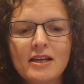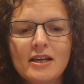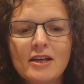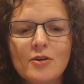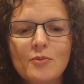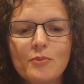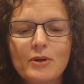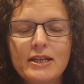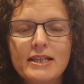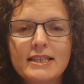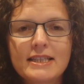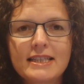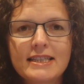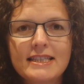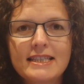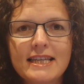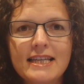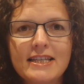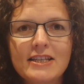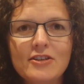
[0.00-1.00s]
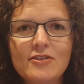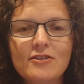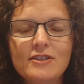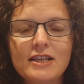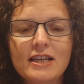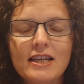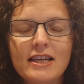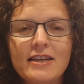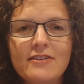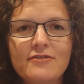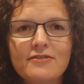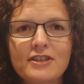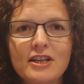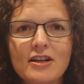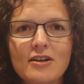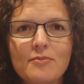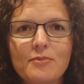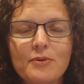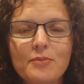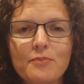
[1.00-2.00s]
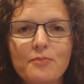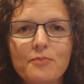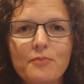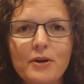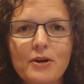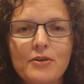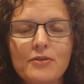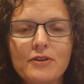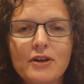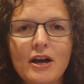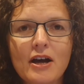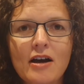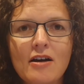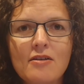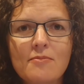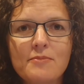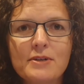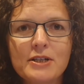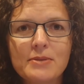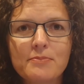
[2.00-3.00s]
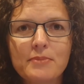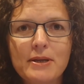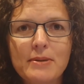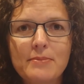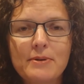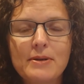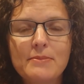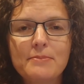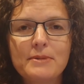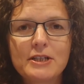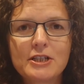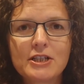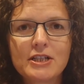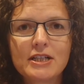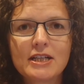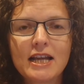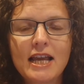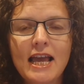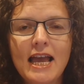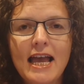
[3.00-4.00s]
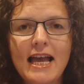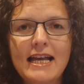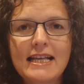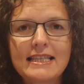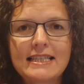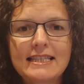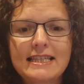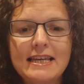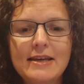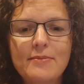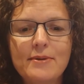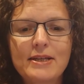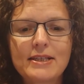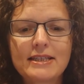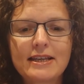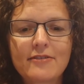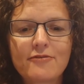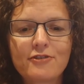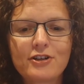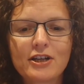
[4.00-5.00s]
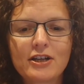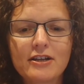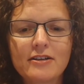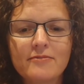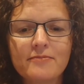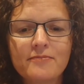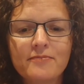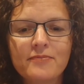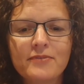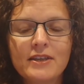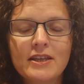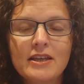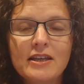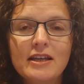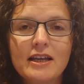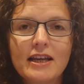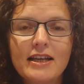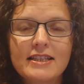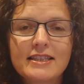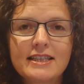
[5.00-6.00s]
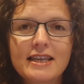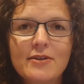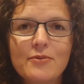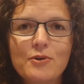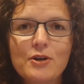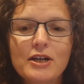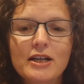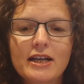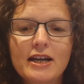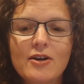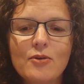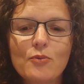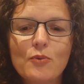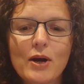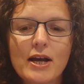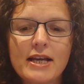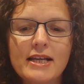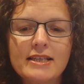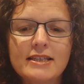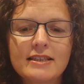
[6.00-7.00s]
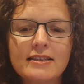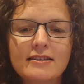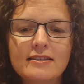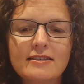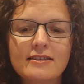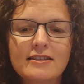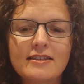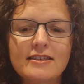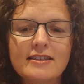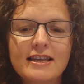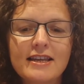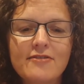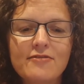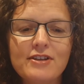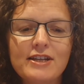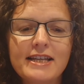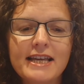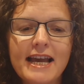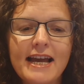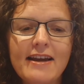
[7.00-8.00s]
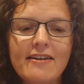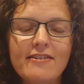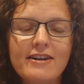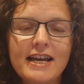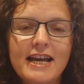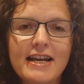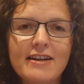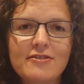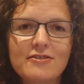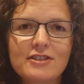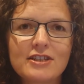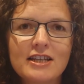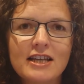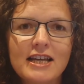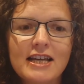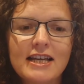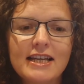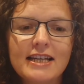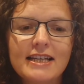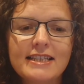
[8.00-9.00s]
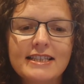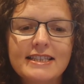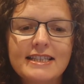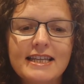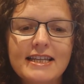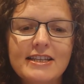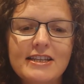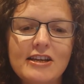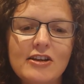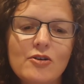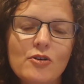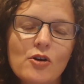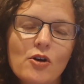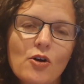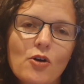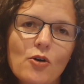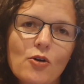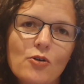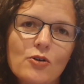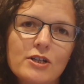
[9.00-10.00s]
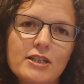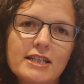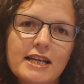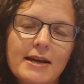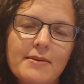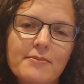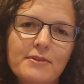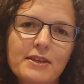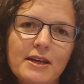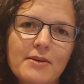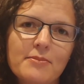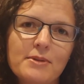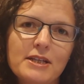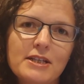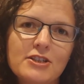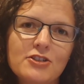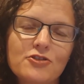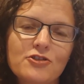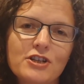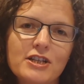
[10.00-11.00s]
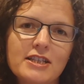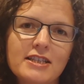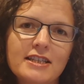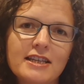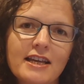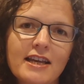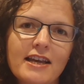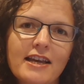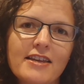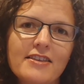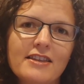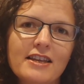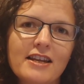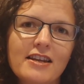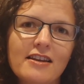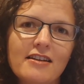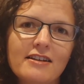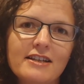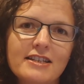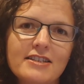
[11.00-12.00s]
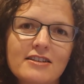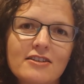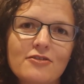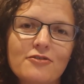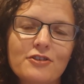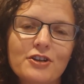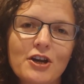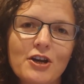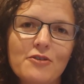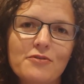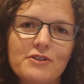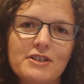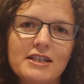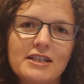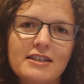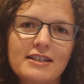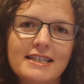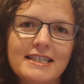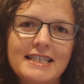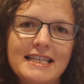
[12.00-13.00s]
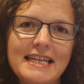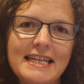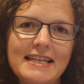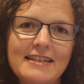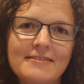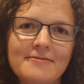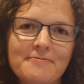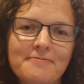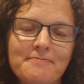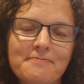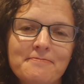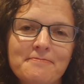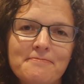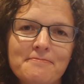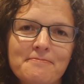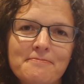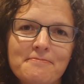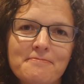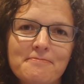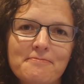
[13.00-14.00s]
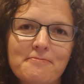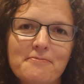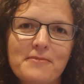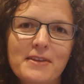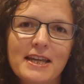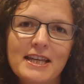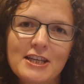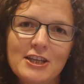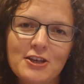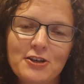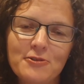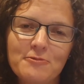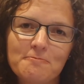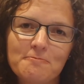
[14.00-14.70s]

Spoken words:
Please continue to lift up both our People in Mission and CMS Africa as they work out ways to safely carry out, continue or adapt their ministries in the light of COVID-19. Thank you.